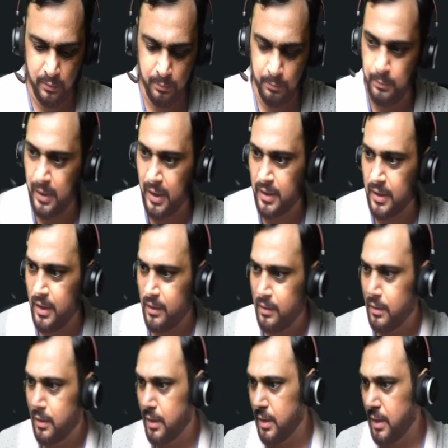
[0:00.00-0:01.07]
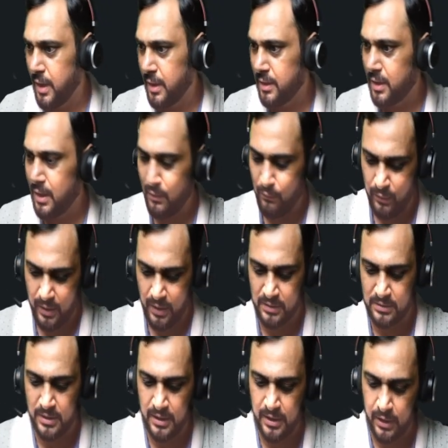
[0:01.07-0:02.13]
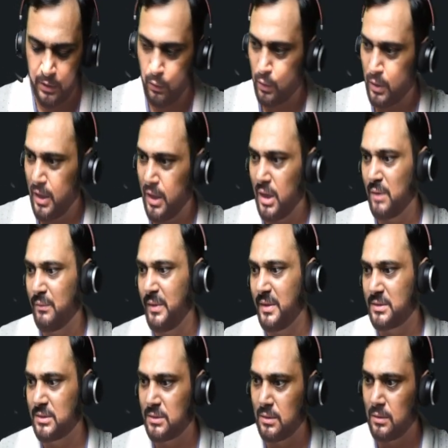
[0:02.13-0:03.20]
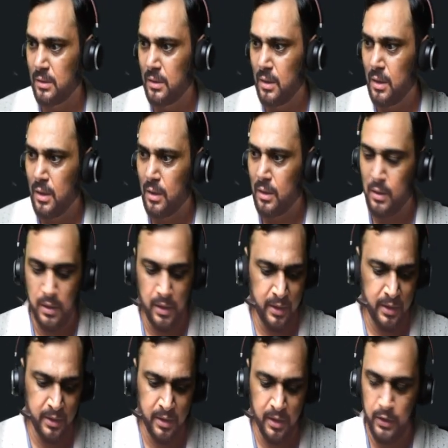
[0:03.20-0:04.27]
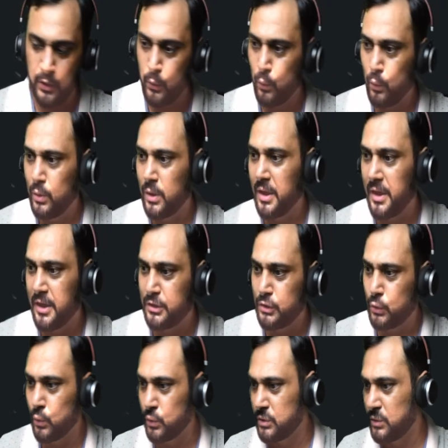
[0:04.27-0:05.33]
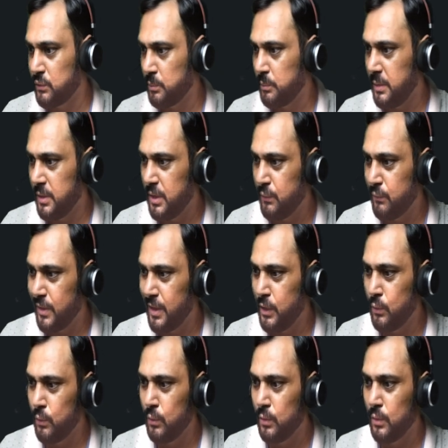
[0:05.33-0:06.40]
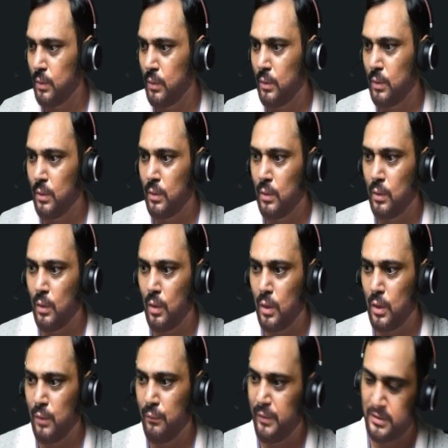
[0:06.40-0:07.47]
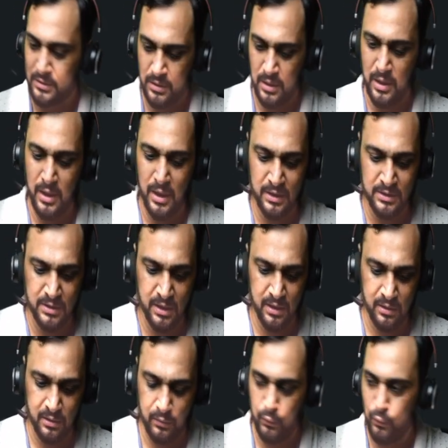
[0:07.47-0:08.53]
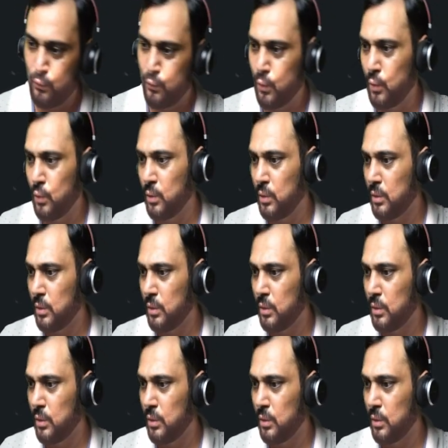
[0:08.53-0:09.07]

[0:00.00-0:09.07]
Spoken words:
bracket and then we can say that okay, if it's greater than 2, then it shows me the value, or if it's less than 4,